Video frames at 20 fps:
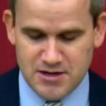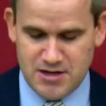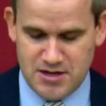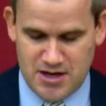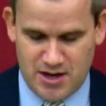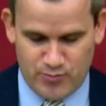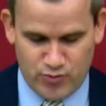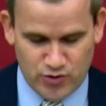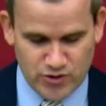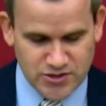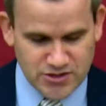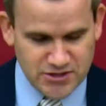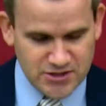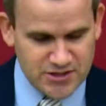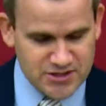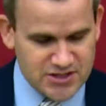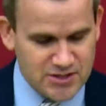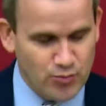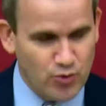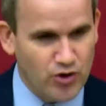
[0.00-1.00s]
a person
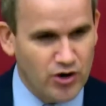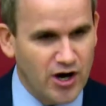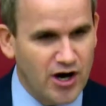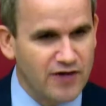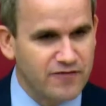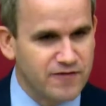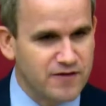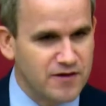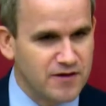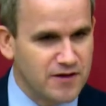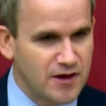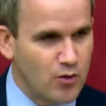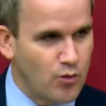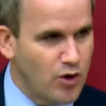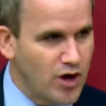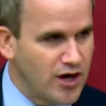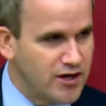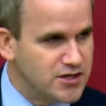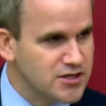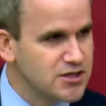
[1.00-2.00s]
is, the more often they
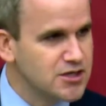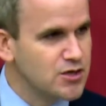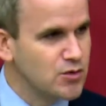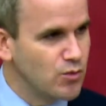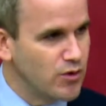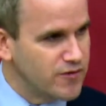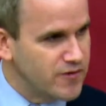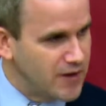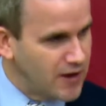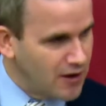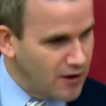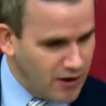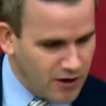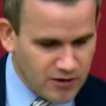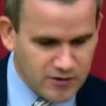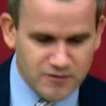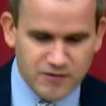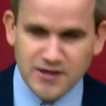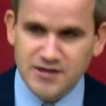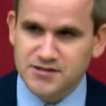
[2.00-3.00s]
want what they
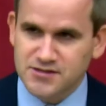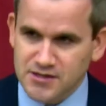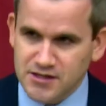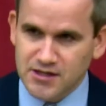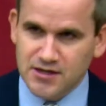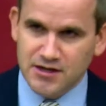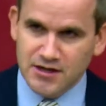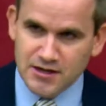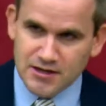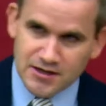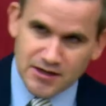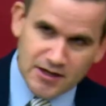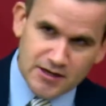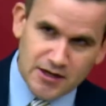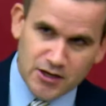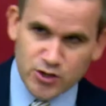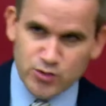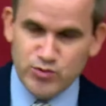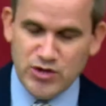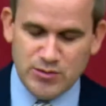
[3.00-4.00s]
aren't. They see in
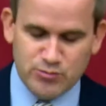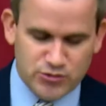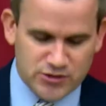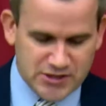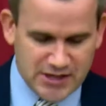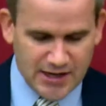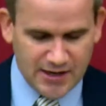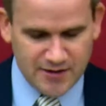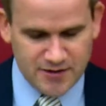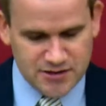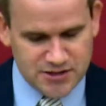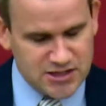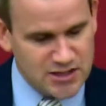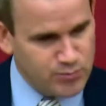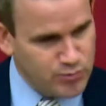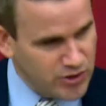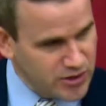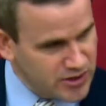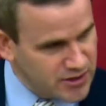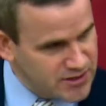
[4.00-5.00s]
other people talents and
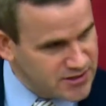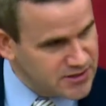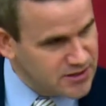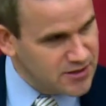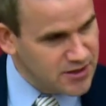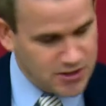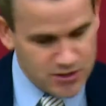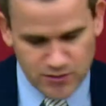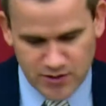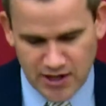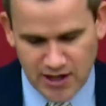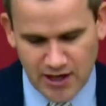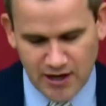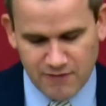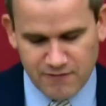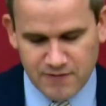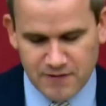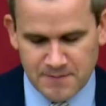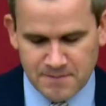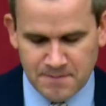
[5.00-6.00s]
abilities that they don't
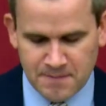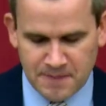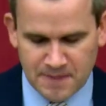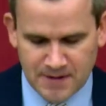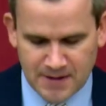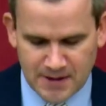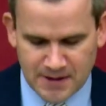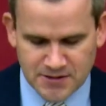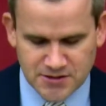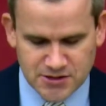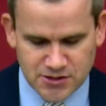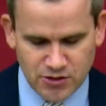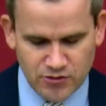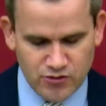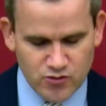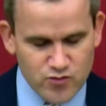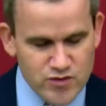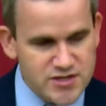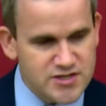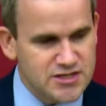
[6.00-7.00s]
have. And so
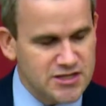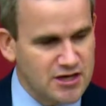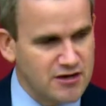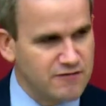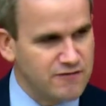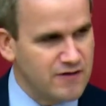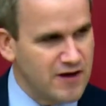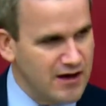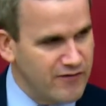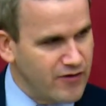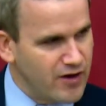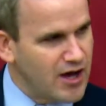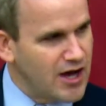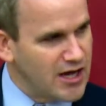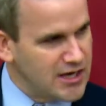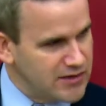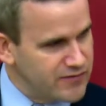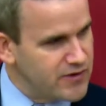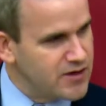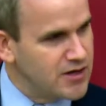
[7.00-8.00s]
the risk of a
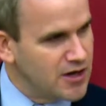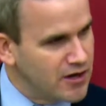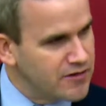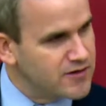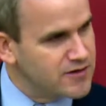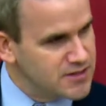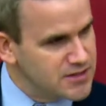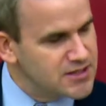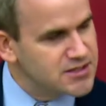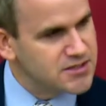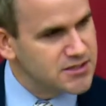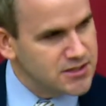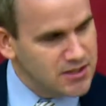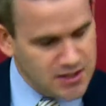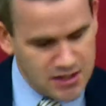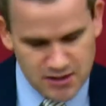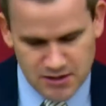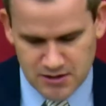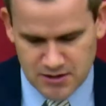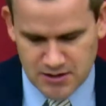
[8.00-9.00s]
kind of
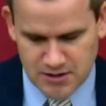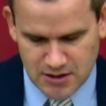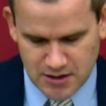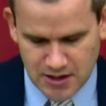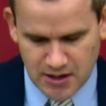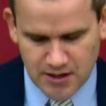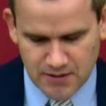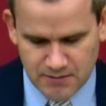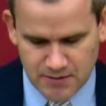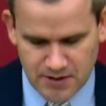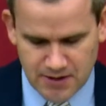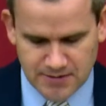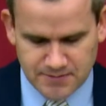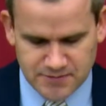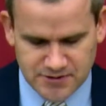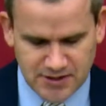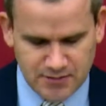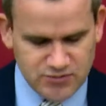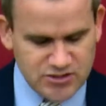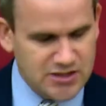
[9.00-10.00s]
inauthenticity
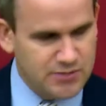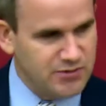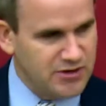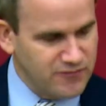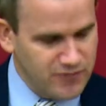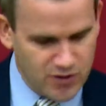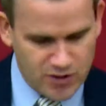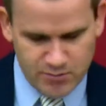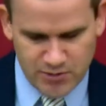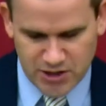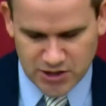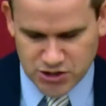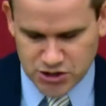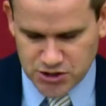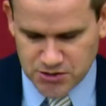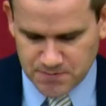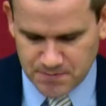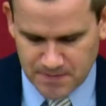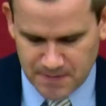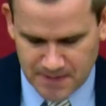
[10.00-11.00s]
seems to be very
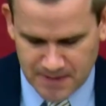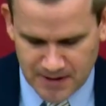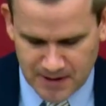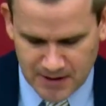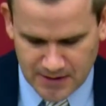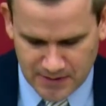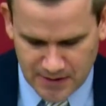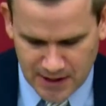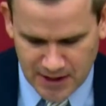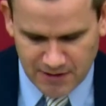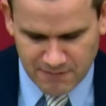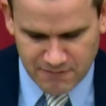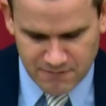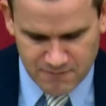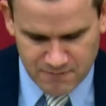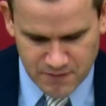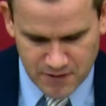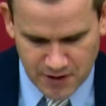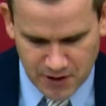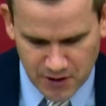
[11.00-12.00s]
much alive
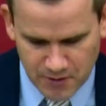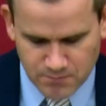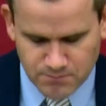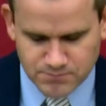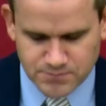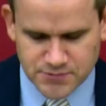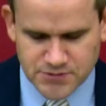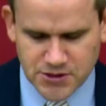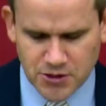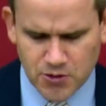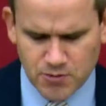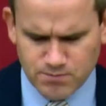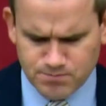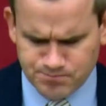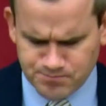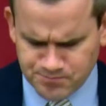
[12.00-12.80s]
there. So